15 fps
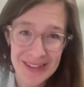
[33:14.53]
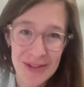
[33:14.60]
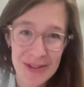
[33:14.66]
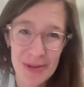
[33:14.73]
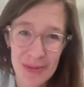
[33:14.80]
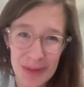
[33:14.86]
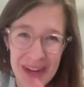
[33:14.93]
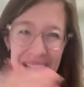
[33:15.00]

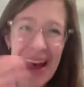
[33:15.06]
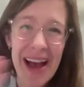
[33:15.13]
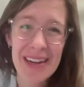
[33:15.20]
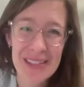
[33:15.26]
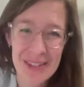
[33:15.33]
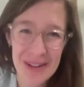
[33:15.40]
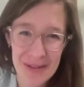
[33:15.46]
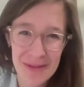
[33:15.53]
The
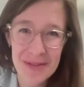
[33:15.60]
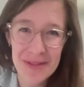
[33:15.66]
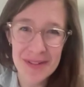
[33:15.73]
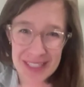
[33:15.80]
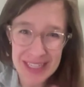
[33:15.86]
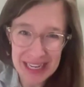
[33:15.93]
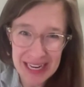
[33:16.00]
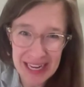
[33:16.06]
reactive
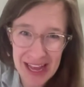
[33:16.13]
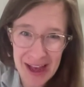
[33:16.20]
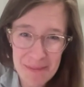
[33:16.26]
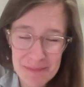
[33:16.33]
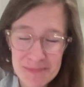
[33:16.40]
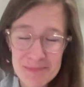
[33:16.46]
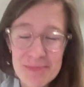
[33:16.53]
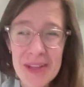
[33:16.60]

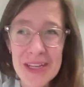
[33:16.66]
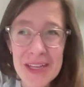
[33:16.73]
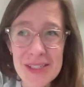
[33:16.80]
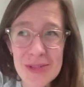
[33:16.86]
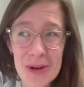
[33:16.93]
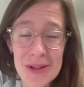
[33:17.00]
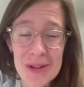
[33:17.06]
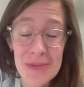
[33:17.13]
TDM
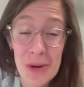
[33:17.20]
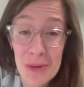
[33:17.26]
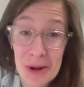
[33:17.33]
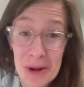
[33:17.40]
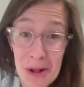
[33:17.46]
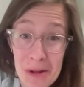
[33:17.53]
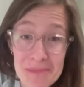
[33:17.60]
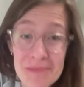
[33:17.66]
is what what we
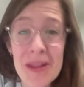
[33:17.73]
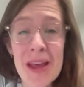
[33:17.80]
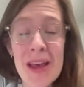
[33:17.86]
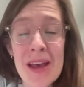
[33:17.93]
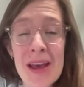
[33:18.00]
call it.